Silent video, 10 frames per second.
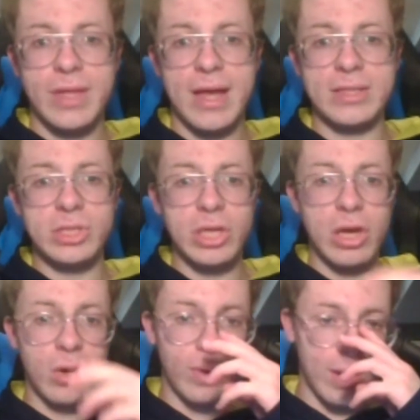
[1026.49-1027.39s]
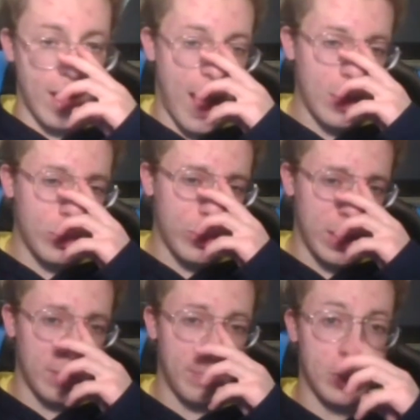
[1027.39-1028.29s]
And so, I
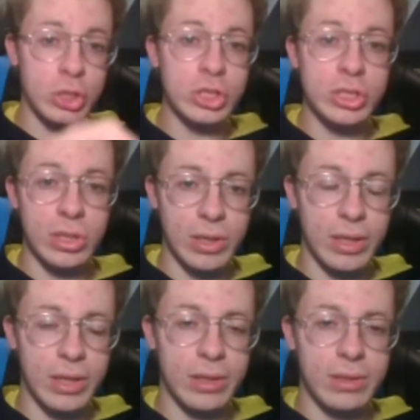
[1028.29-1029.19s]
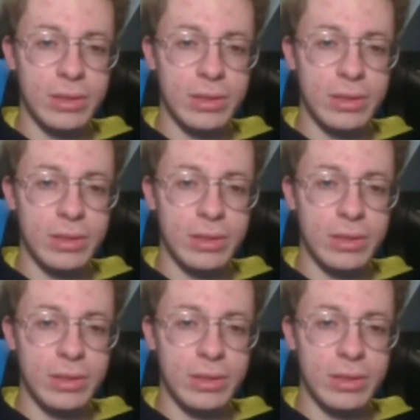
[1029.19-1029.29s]
think, personally,